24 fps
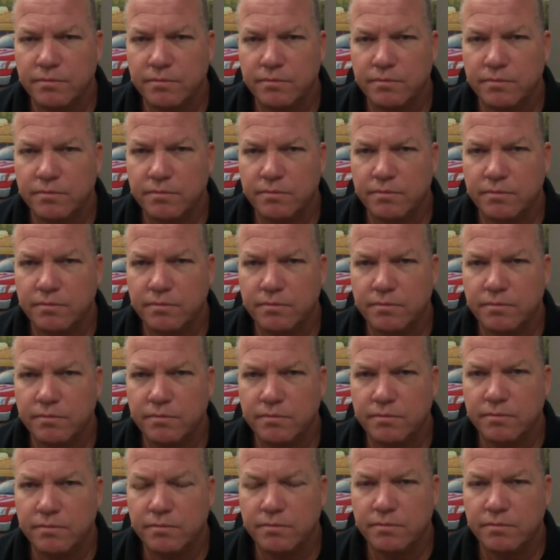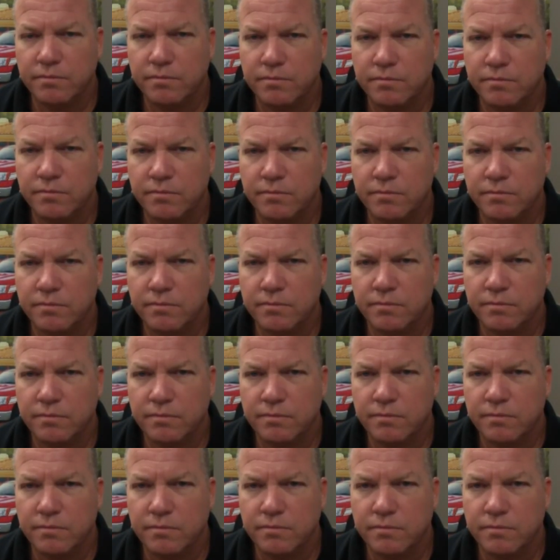
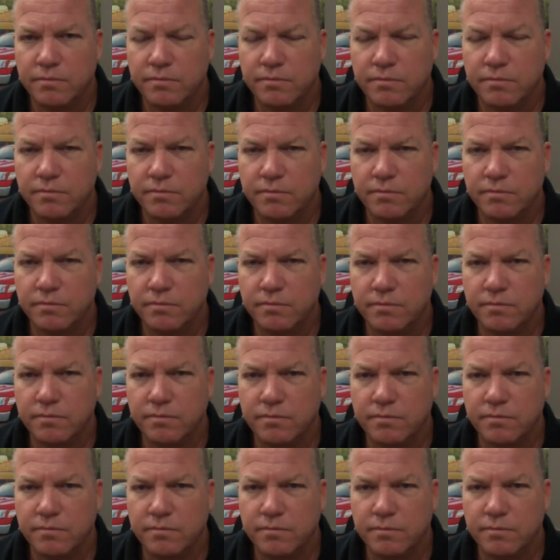(not speaking)